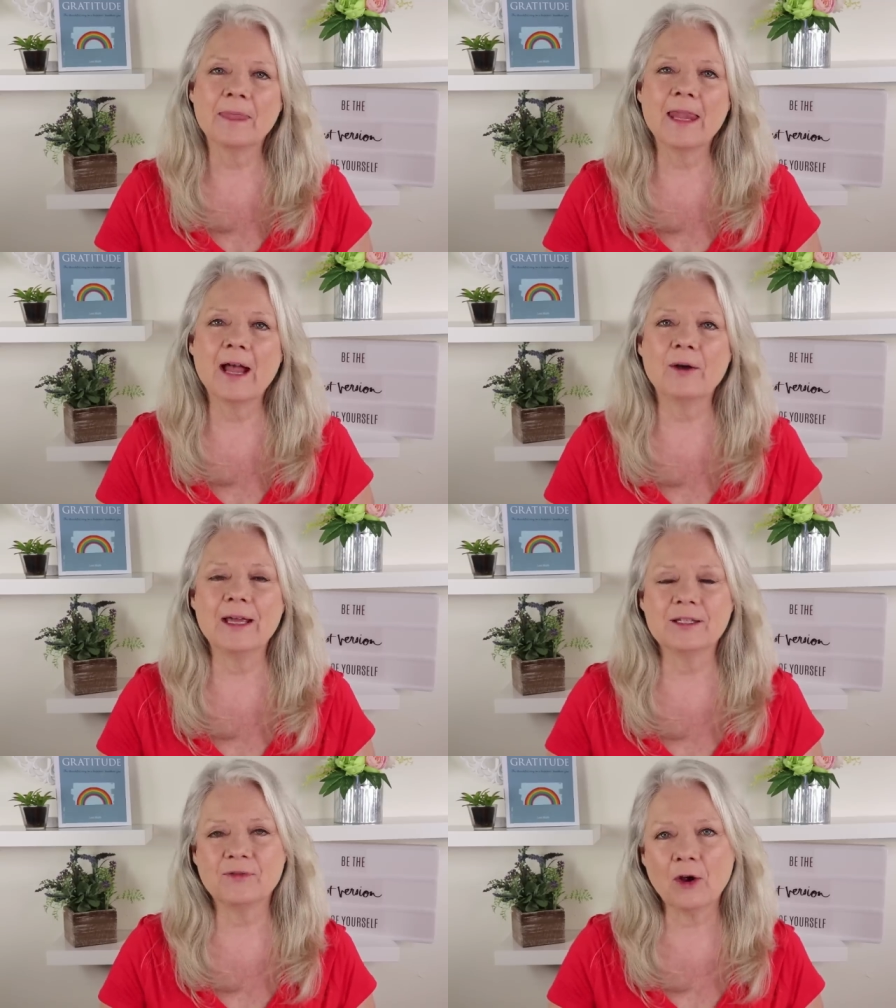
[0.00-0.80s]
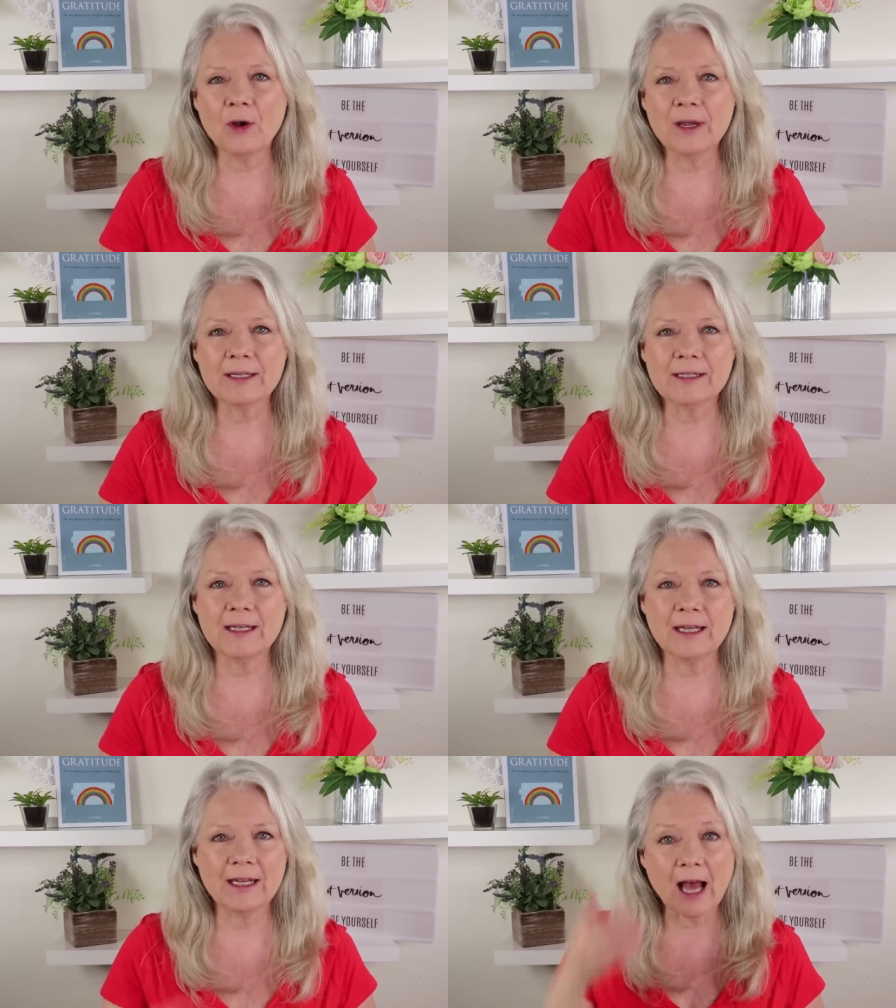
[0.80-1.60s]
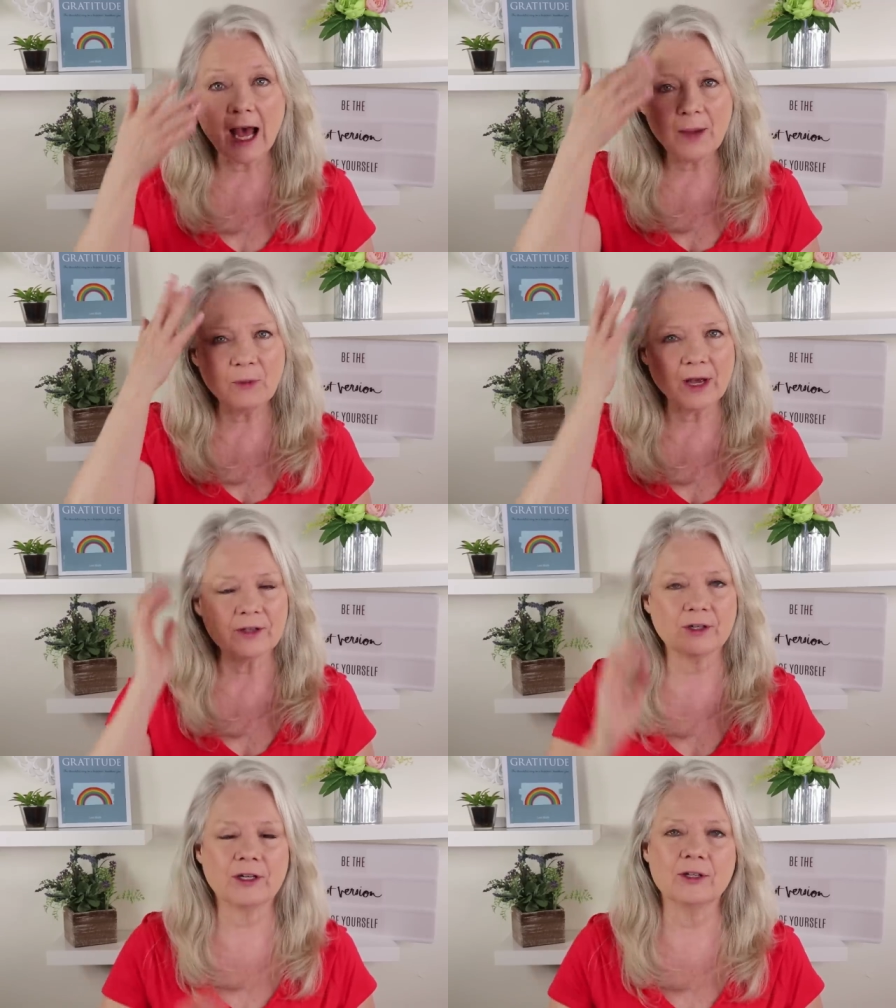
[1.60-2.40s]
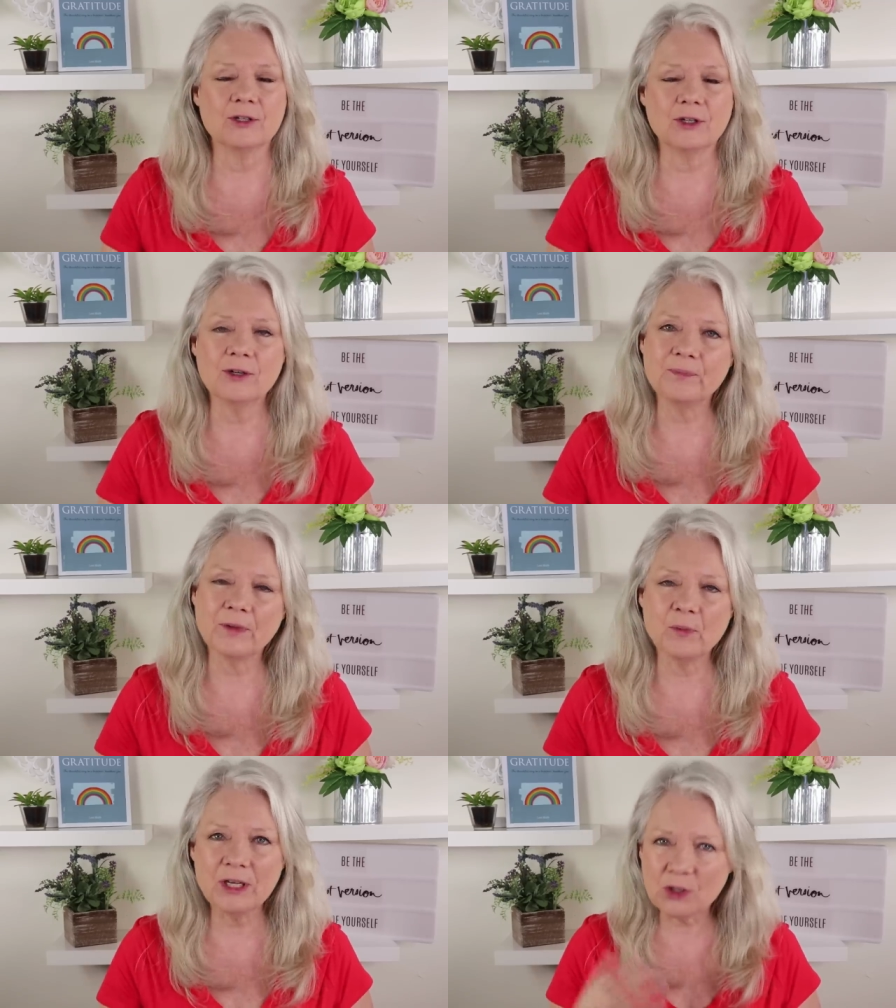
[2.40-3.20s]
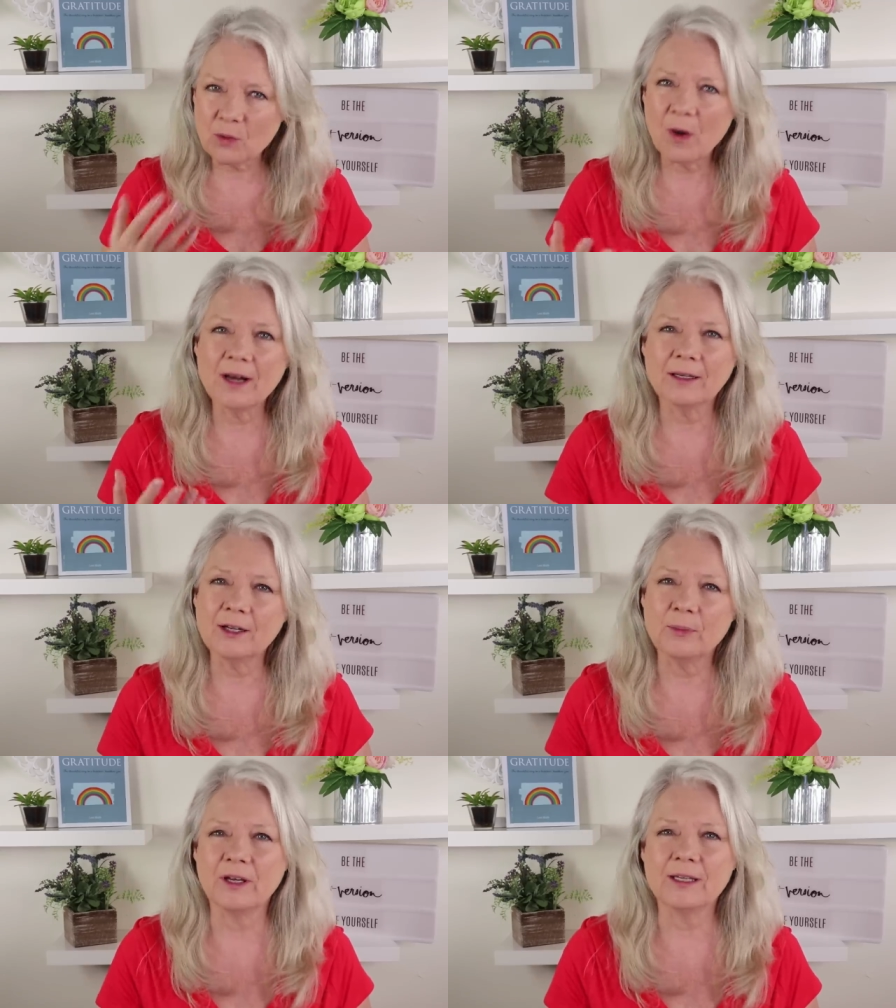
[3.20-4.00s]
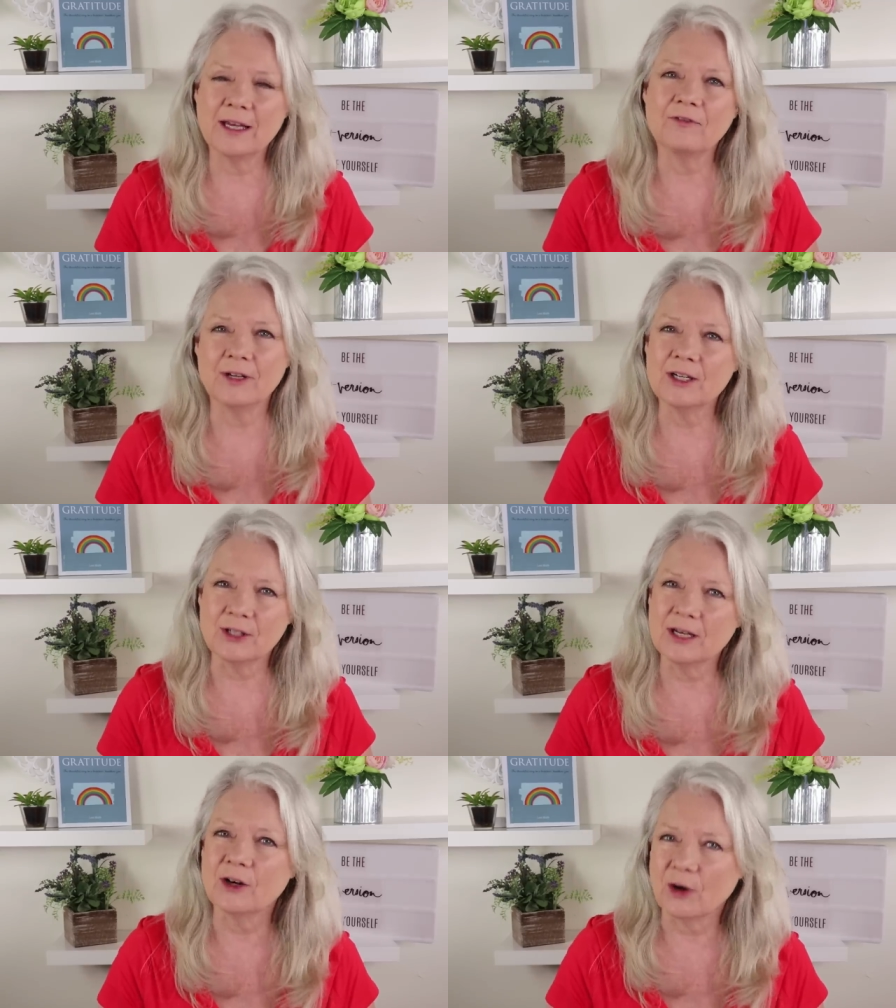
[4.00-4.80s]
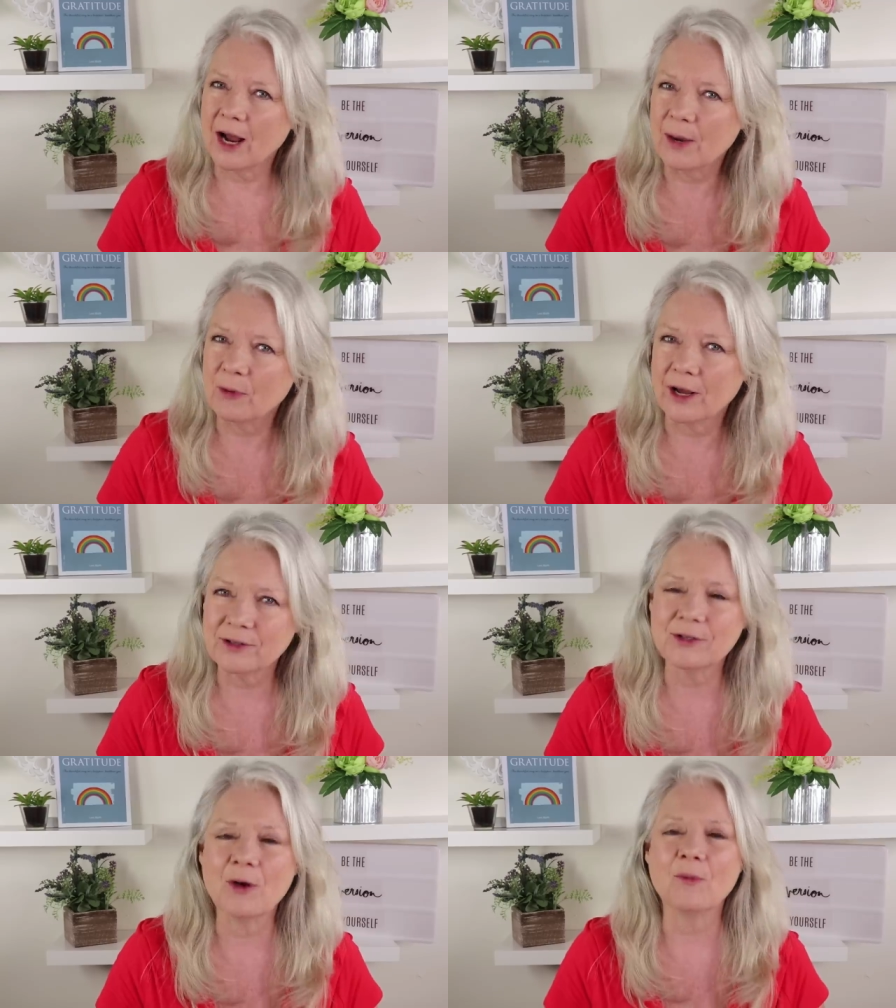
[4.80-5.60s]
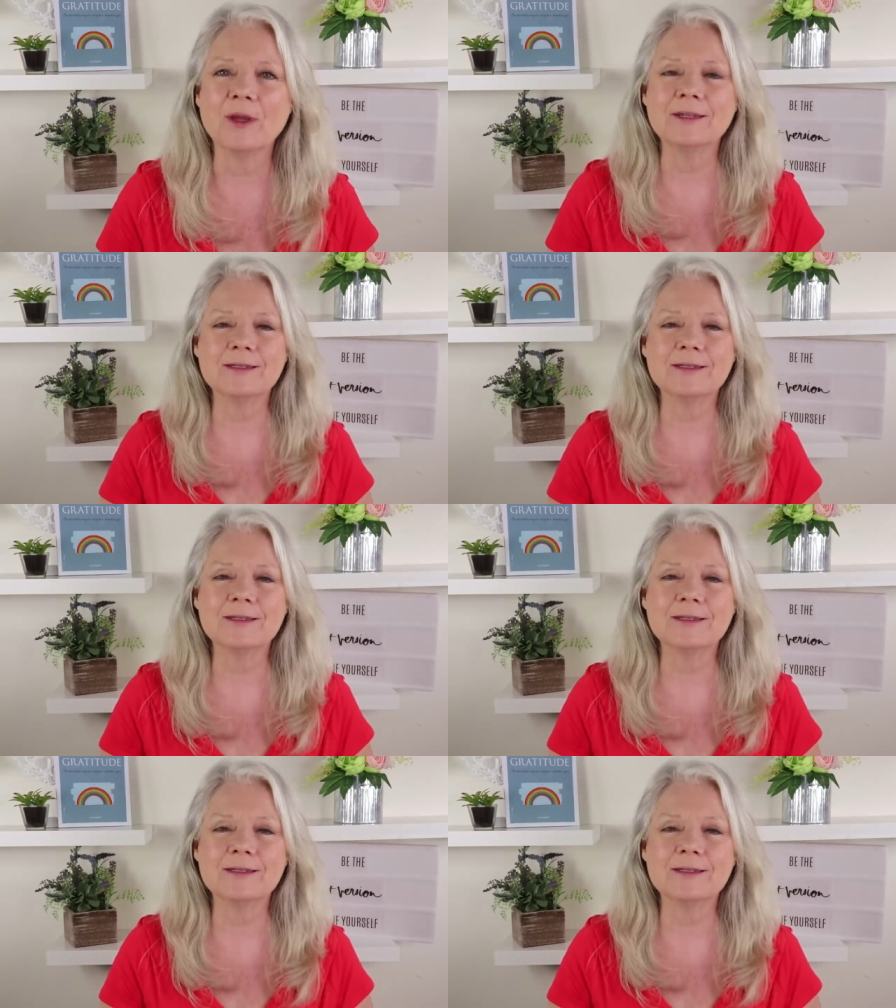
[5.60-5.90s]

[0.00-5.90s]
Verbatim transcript: Now as far as the eyebrows are concerned, we do want a little bit of definition in our eyebrows, don't we?